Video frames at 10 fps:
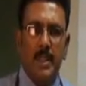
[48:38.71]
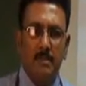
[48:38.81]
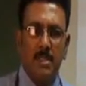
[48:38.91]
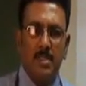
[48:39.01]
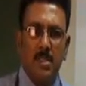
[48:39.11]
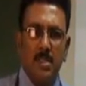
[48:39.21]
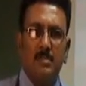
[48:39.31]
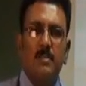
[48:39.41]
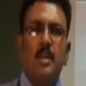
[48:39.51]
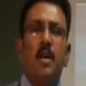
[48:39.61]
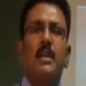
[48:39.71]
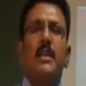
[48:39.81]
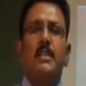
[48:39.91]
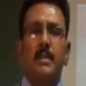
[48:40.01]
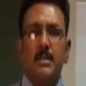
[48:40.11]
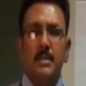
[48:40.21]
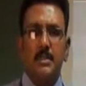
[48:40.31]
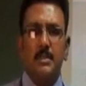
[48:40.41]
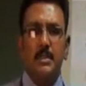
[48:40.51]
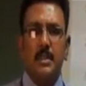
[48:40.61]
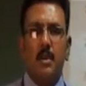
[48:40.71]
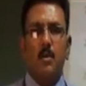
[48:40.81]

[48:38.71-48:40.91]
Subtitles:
The investors will not get the returns.